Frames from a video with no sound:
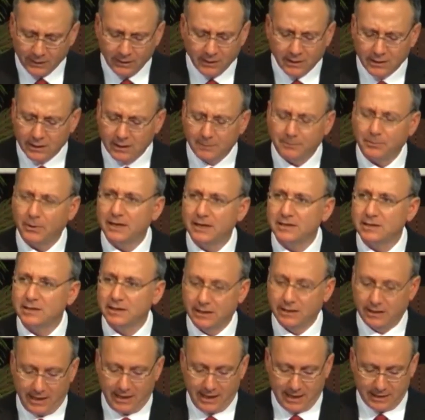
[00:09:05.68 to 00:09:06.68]
The
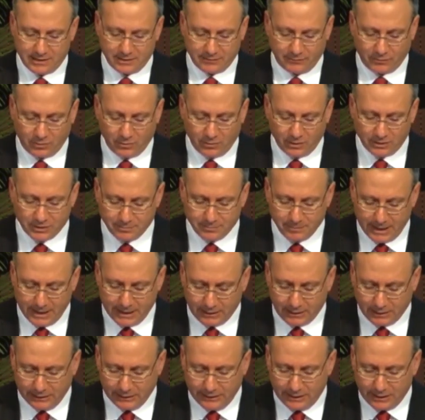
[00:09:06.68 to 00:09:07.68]
President has, of course, made
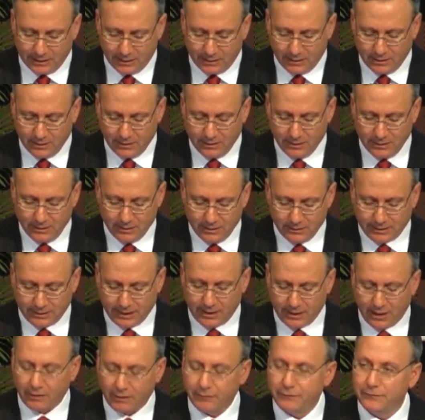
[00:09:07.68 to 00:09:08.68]
clear that
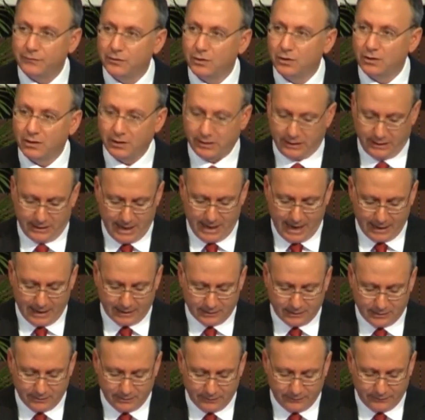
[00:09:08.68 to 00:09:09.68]
our full and
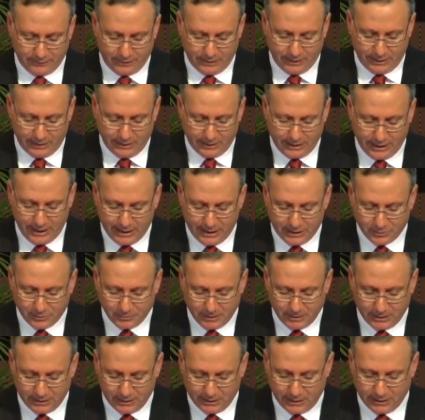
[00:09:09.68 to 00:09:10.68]
active
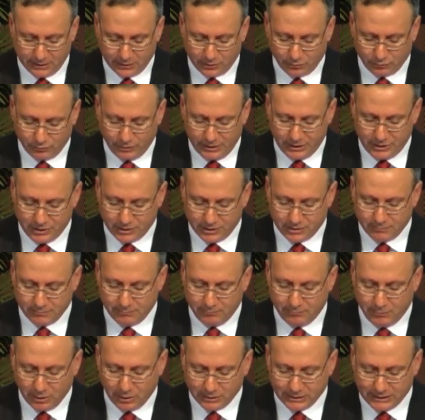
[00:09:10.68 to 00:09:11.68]
engagement in the region's
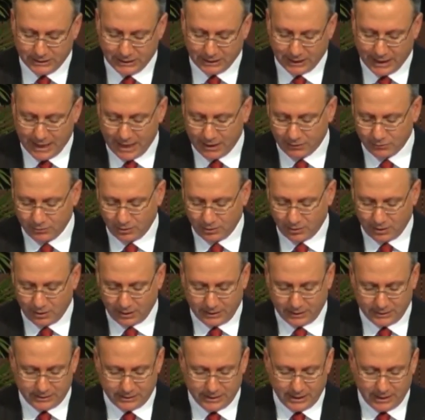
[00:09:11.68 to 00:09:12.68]
multilateral
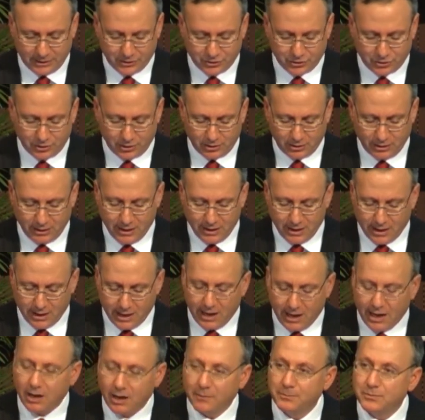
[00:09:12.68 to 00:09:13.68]
architecture
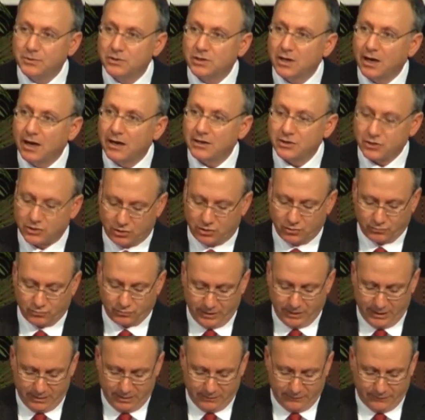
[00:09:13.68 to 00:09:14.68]
helps us to
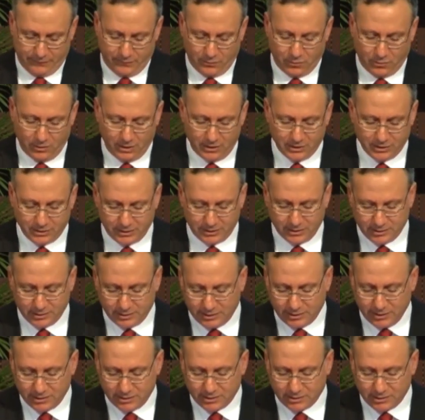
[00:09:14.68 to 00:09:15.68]
reinforce the
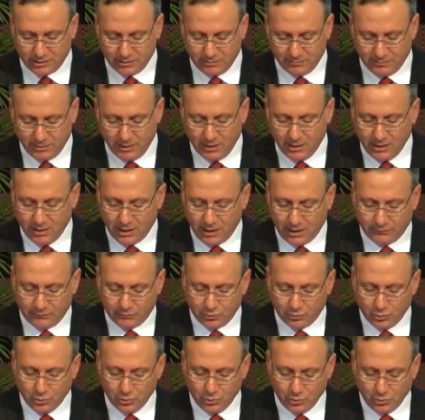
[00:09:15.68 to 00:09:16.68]
system of
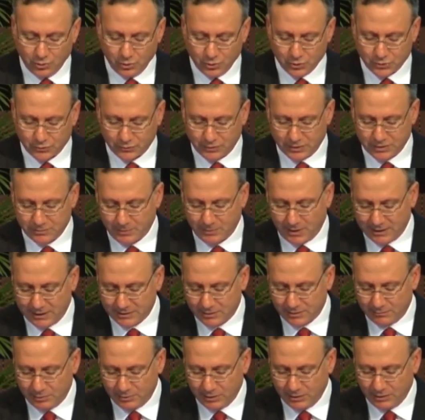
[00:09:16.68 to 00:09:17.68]
rules,
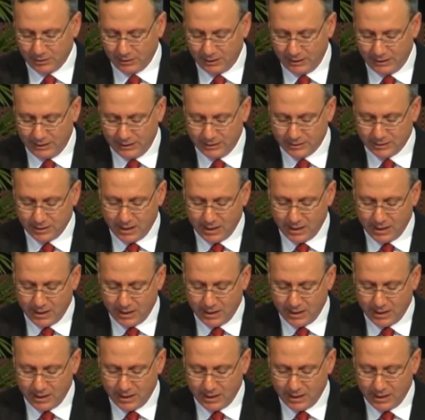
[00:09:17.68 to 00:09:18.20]
responsibilities,